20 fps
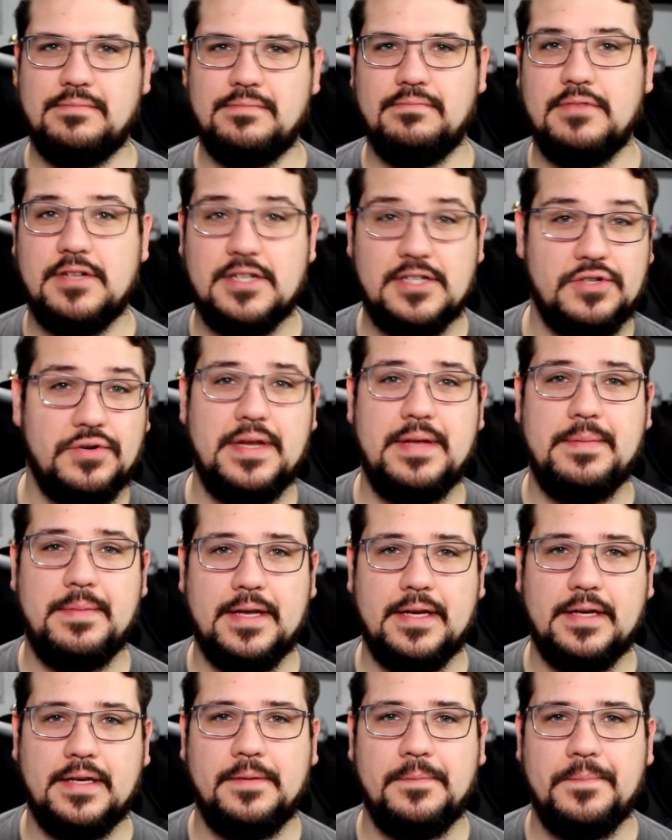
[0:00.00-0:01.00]

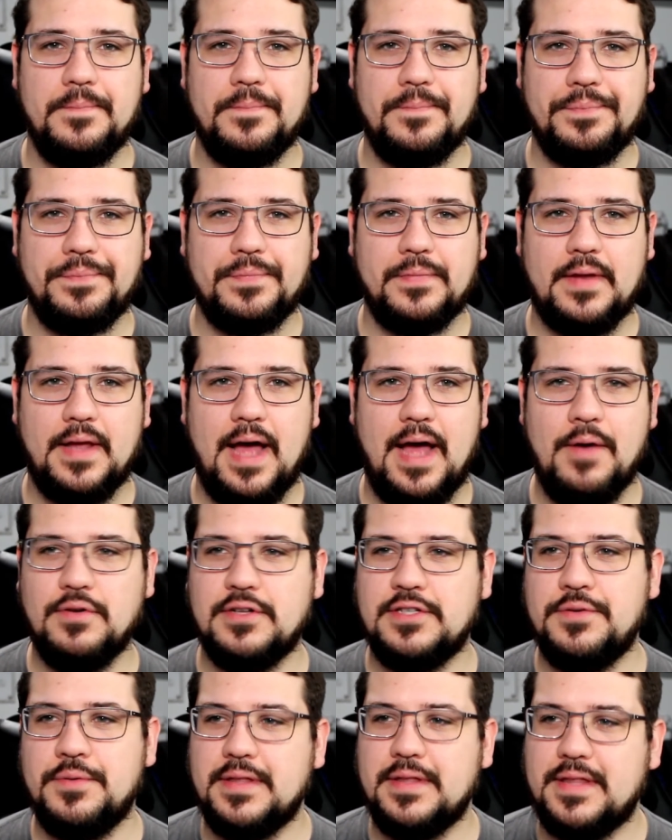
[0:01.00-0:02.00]
streaming, I was
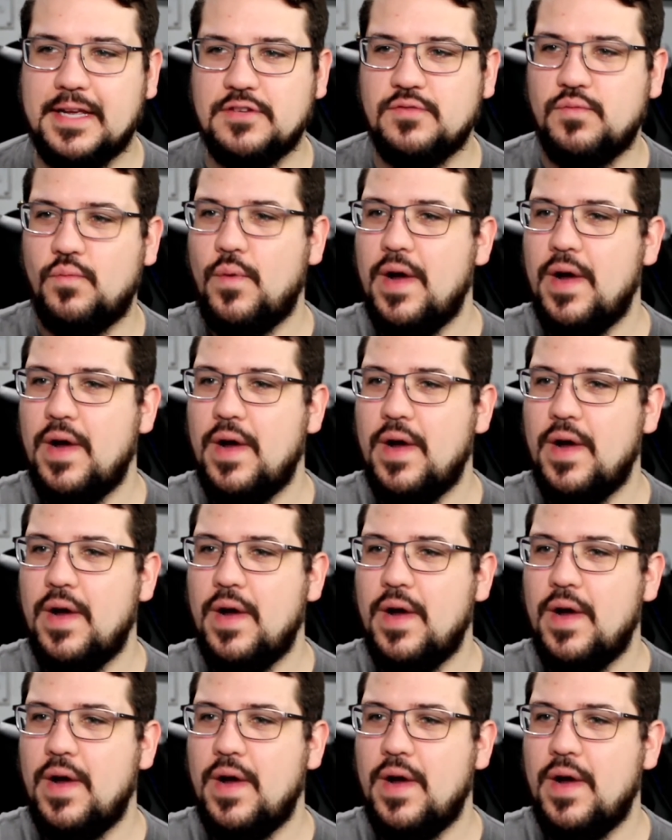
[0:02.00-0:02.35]
doing things way